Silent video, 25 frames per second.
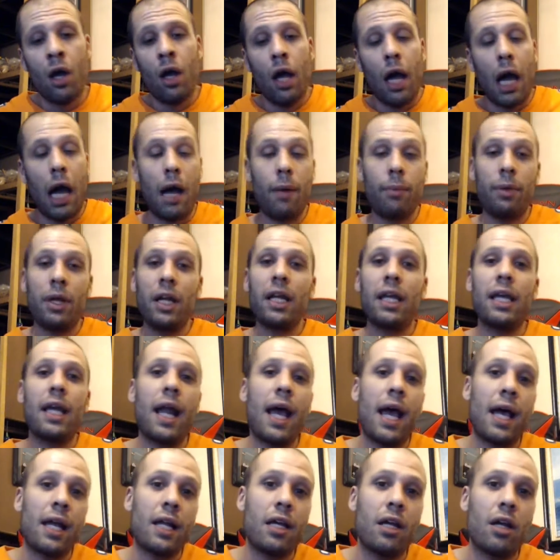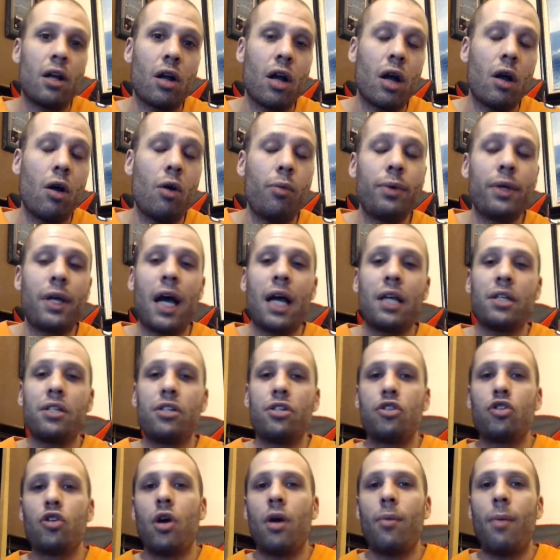I'm going to get out of here. I hope you guys
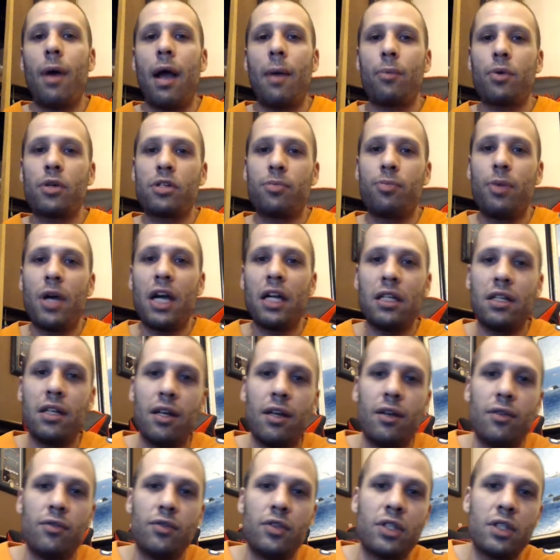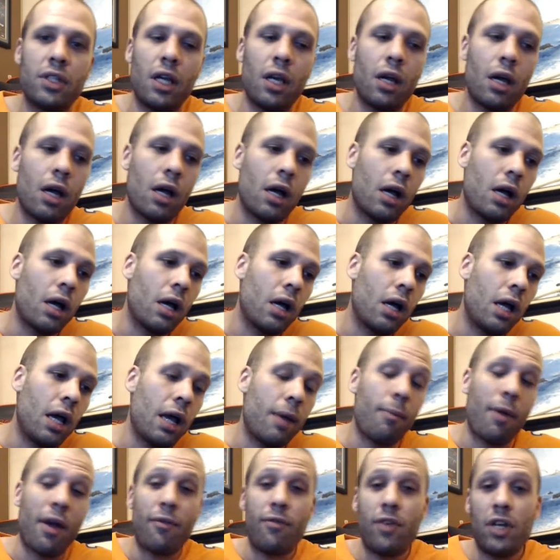enjoy my perspectives
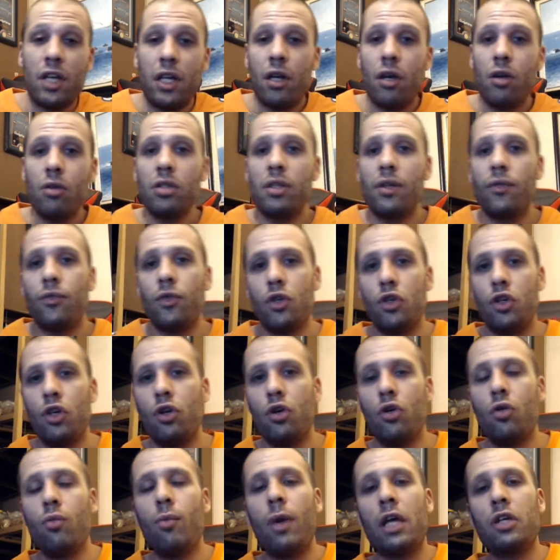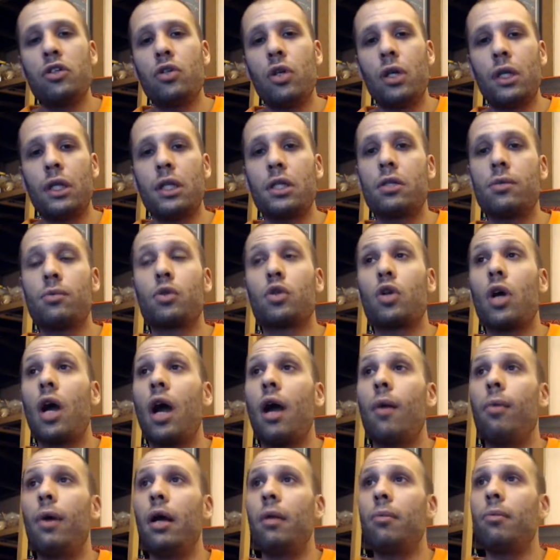and my videos. If you do, make sure you hit the
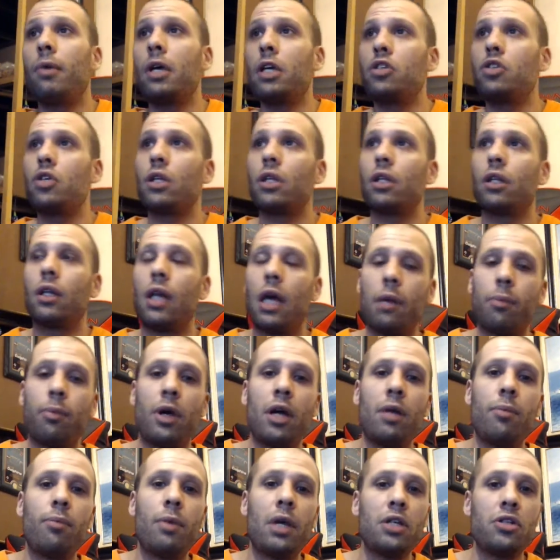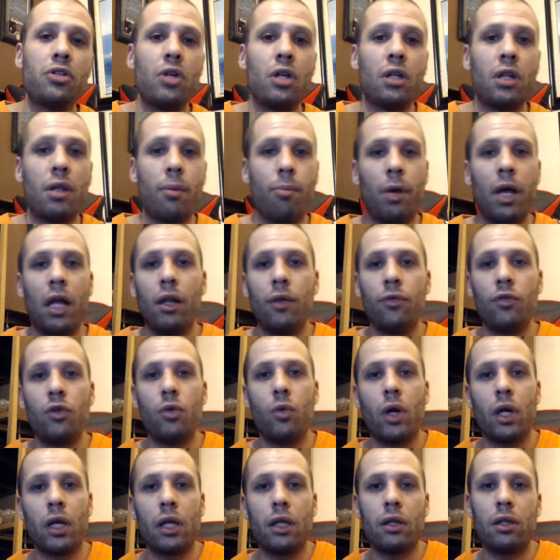subscribe button. Make sure you hit the like button. Make sure you hit the bell if
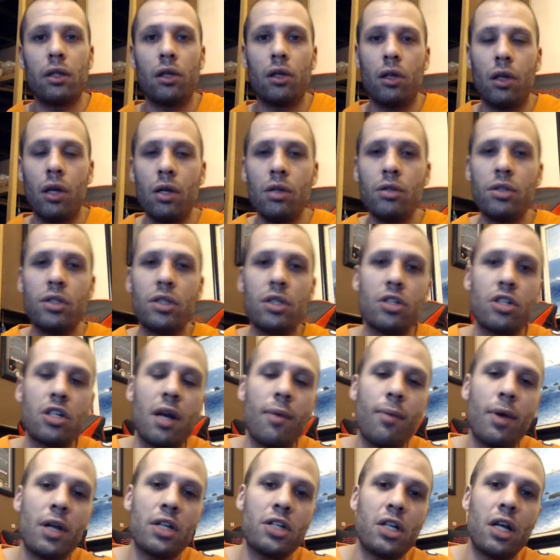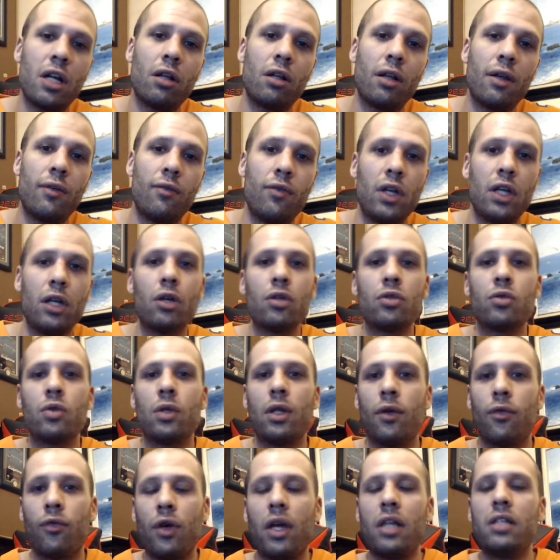you want to get the alerts. Share my channel and videos with
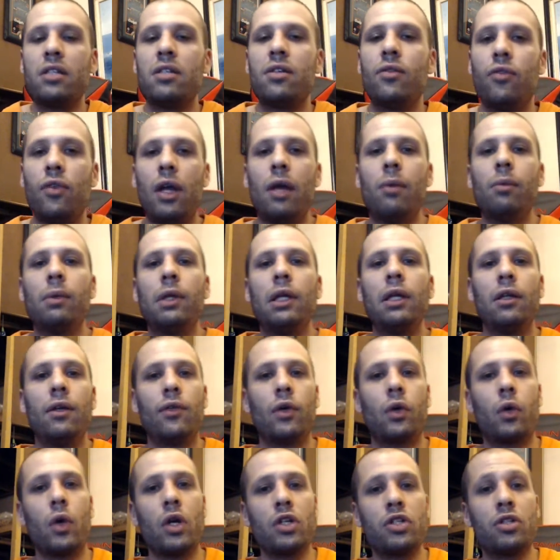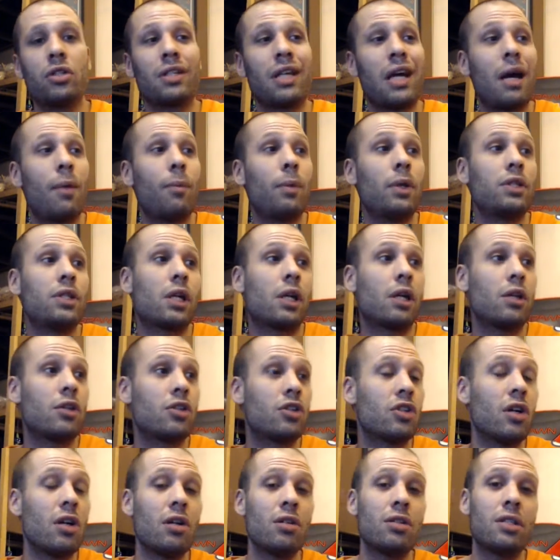your friends and family. Leave your questions, comments, and
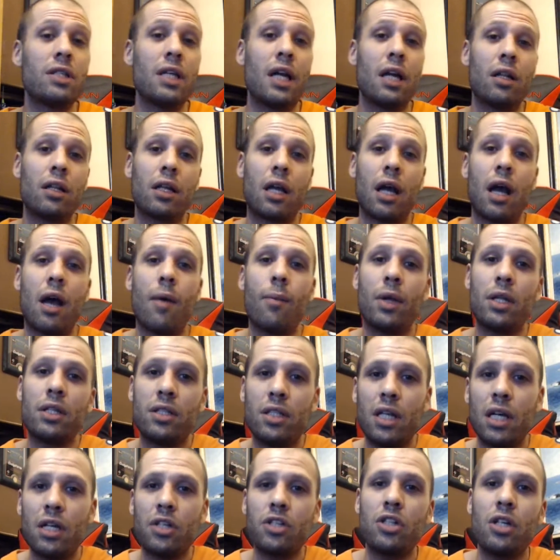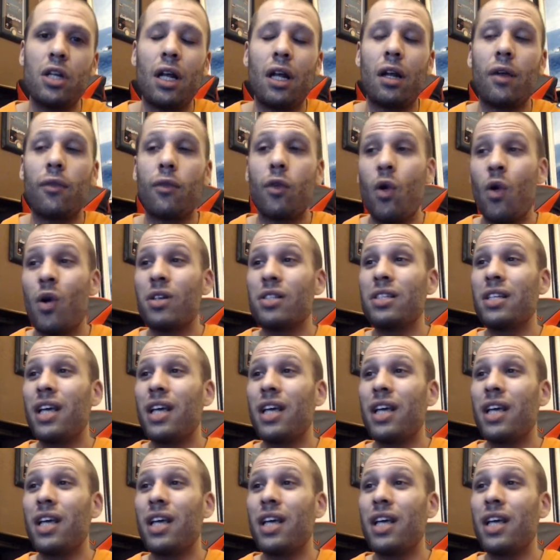concerns down in the comment section. And of course,